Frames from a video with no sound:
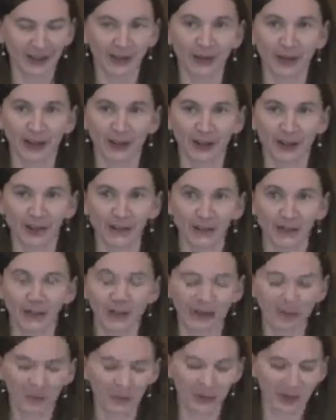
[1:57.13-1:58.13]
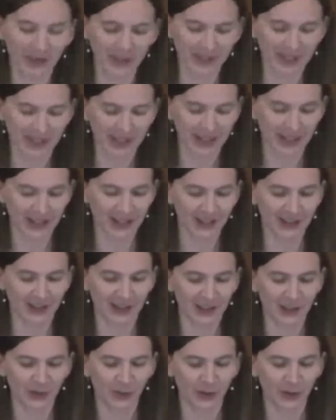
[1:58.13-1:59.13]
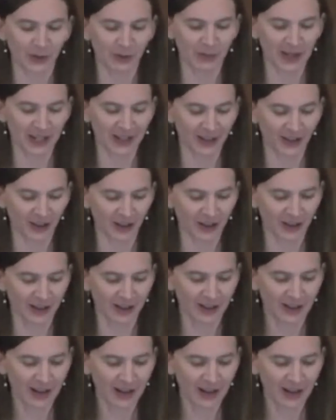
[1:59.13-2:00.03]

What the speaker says: thoughtful people sitting in this room here,